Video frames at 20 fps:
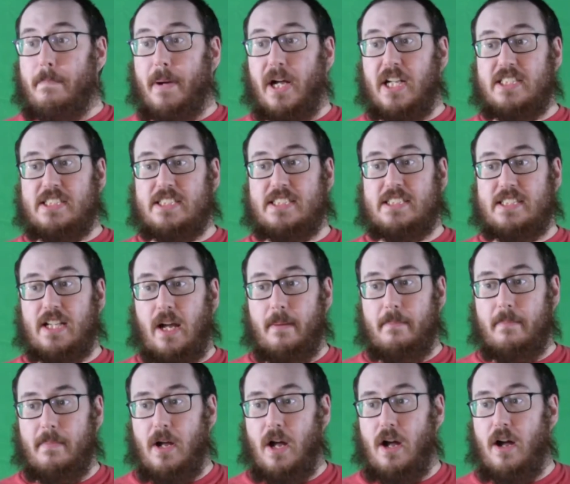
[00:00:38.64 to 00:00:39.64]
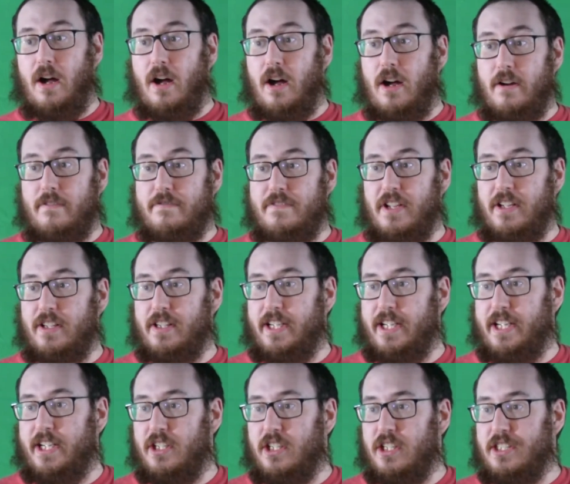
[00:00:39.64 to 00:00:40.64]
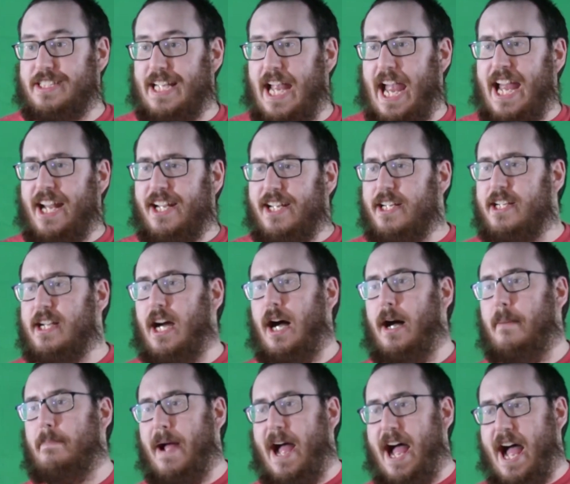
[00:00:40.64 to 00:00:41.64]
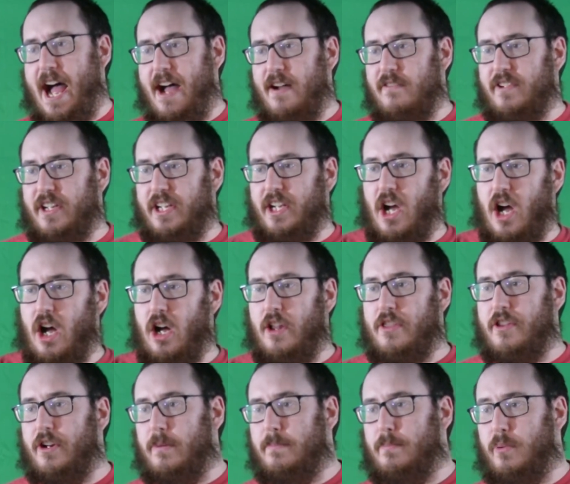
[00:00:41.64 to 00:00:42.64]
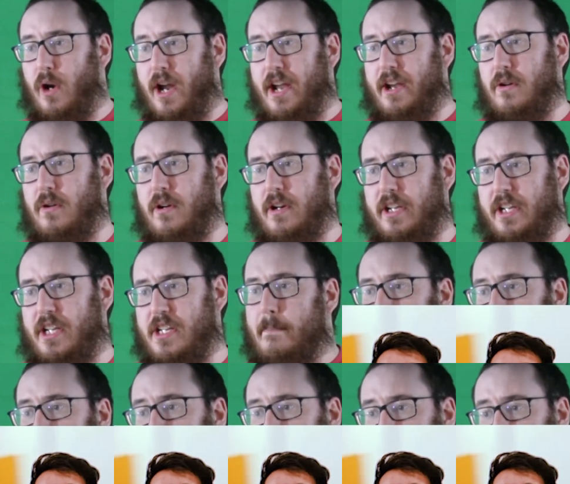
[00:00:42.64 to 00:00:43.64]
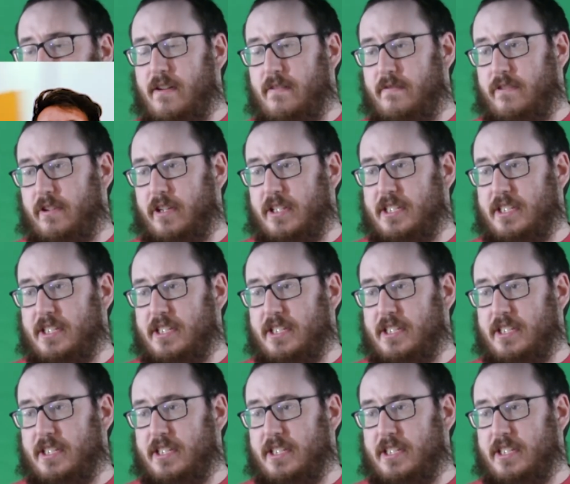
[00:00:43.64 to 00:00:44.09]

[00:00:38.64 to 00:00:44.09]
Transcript: But some of the leaders ended up having other priorities. Matt, for